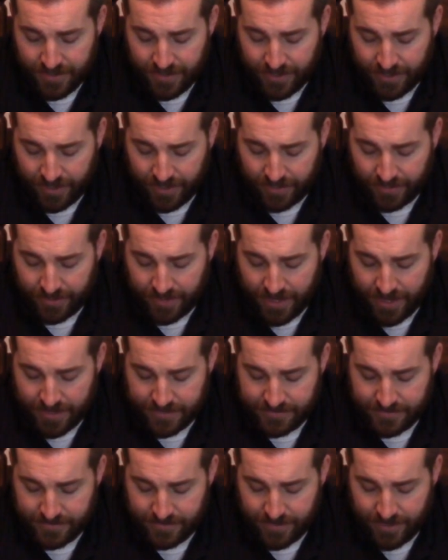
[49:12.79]
And
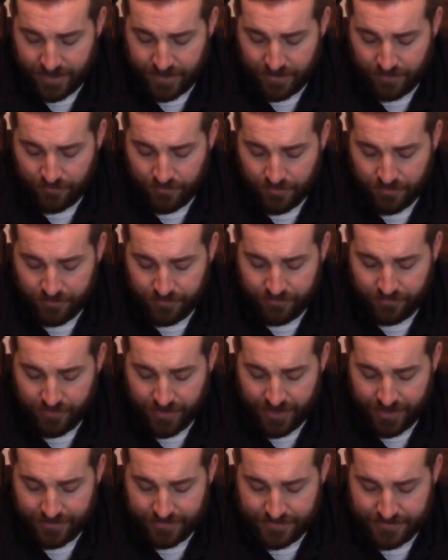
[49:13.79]
Castaneda will
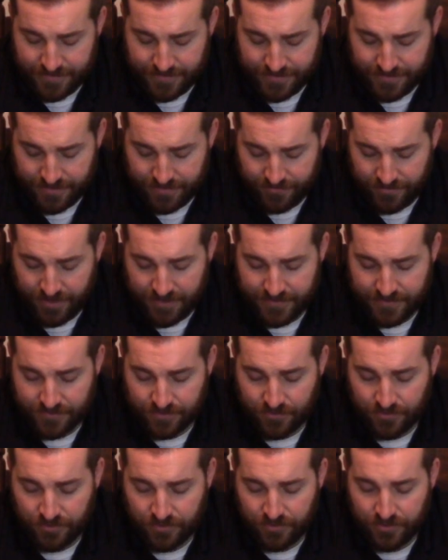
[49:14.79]
advance to
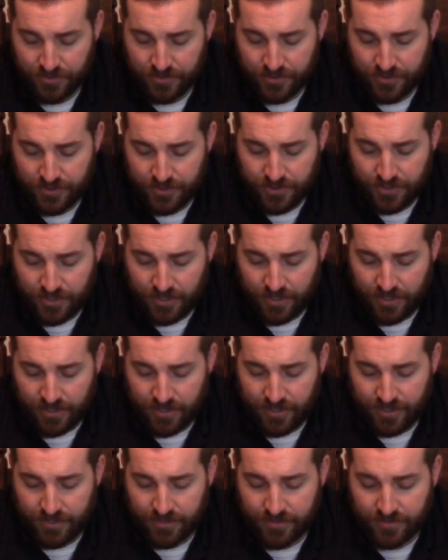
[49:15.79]
wrestle
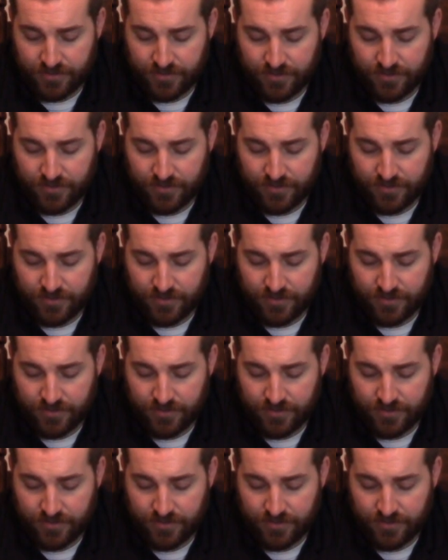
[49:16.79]
uh,